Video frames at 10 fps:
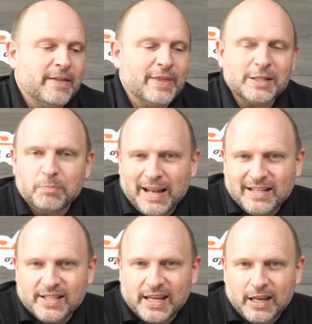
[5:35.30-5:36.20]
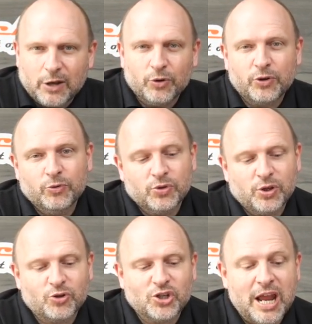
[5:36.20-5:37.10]
that's plenty. And I can
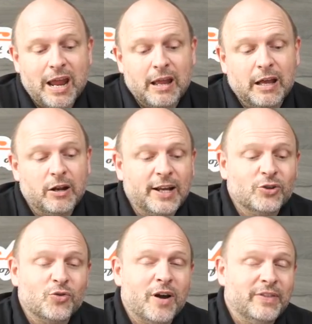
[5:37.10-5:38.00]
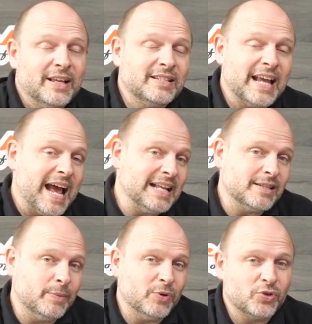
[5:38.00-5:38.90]
also share, and I can drive this and
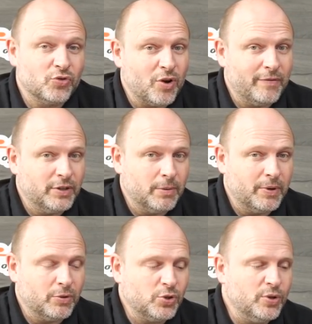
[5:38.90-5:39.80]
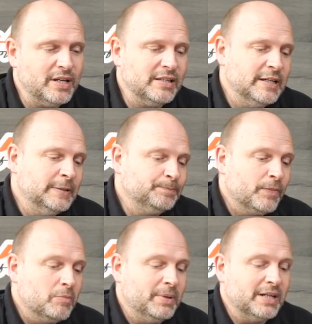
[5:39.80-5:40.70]
someone else can drive the W L Toys.
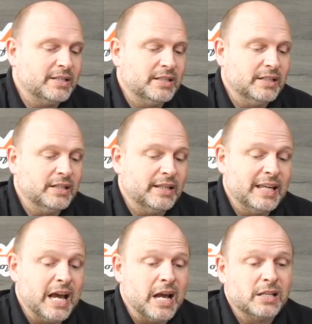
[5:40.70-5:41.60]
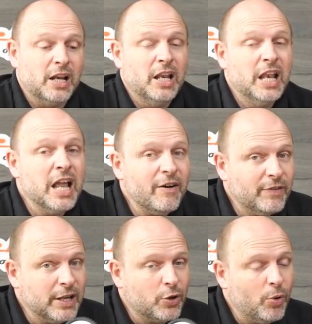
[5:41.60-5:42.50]
But uh, yes,
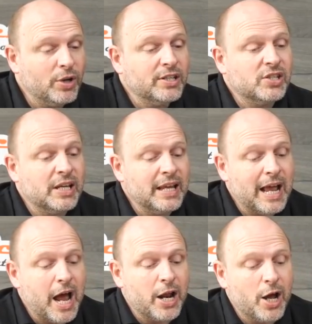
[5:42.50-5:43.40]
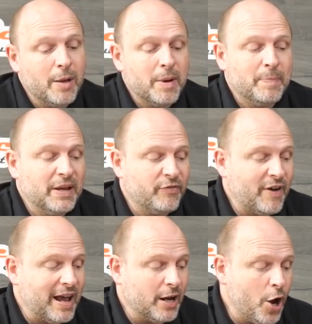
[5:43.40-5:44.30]
lovely quality and I am a big
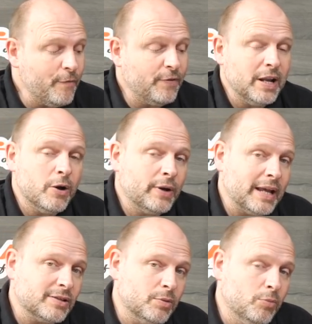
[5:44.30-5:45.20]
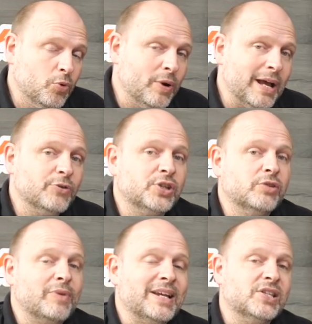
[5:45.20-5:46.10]
fan. Hopefully I'll get some more L C
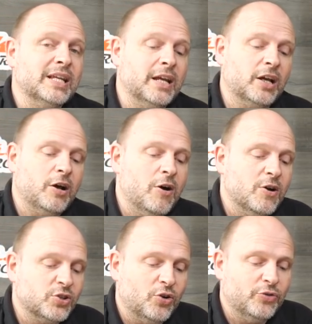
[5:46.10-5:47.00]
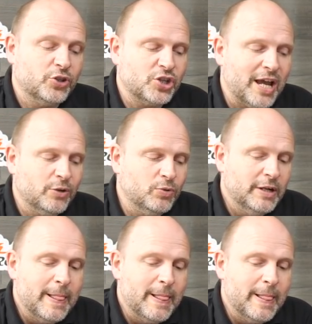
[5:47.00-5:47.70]
Racing cars on the channel,